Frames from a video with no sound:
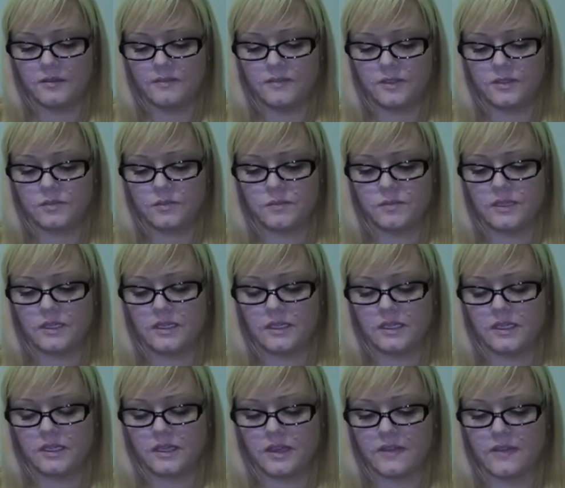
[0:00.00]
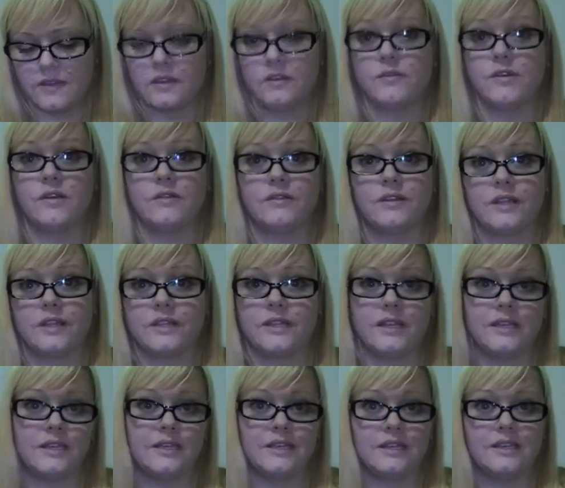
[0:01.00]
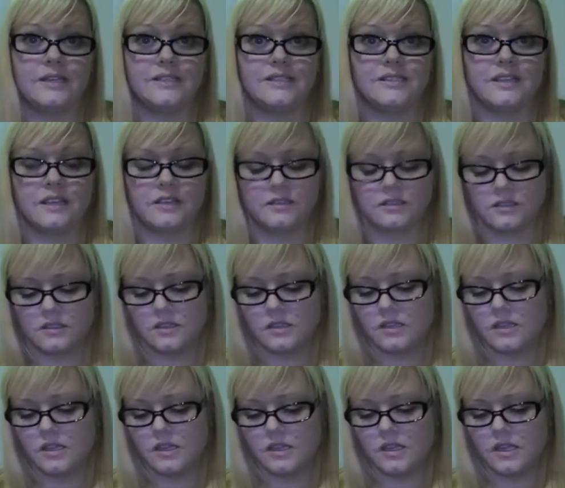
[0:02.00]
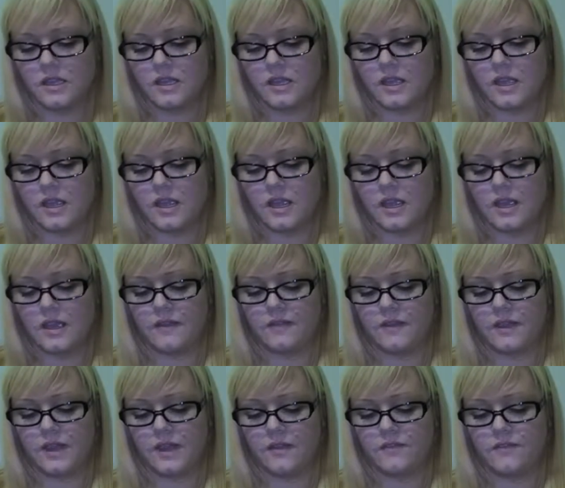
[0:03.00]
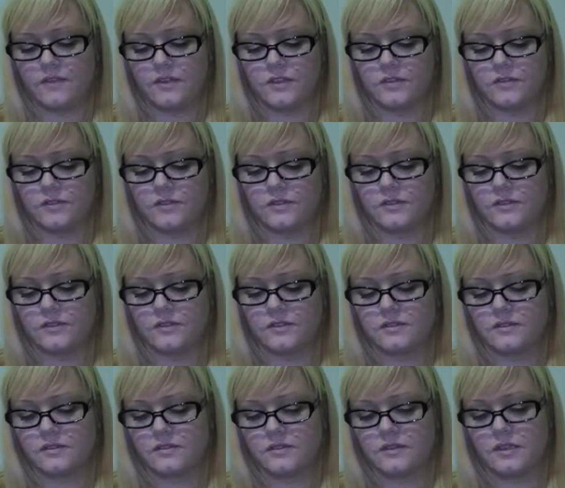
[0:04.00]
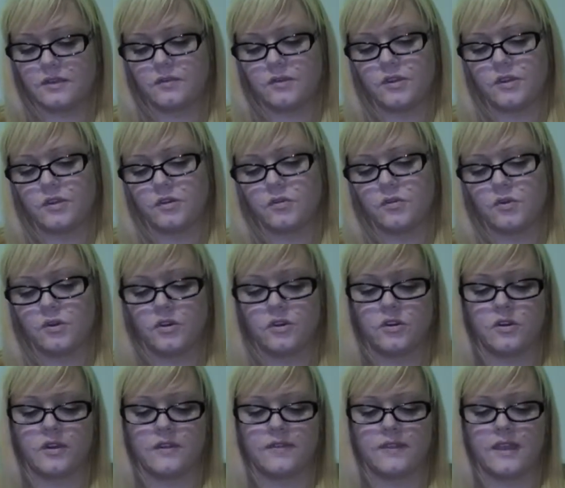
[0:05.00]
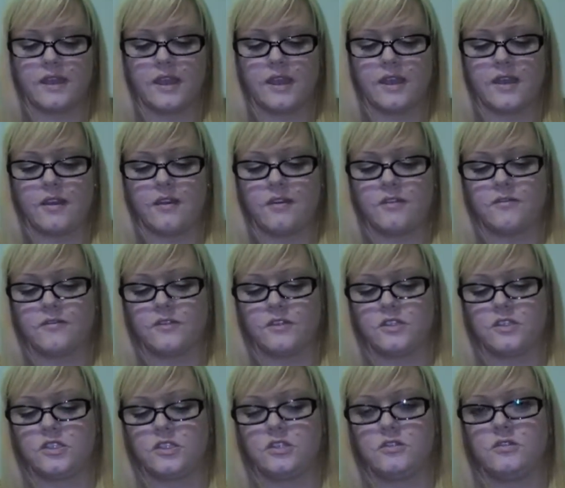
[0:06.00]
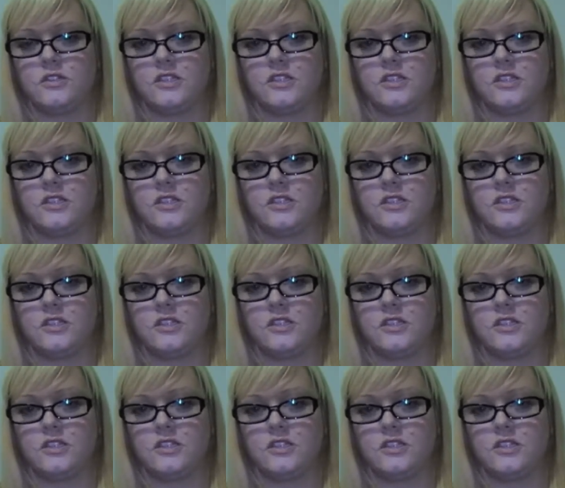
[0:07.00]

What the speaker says: This would be, I think, around like 1996. And they have a different thing where you can order, and they have 2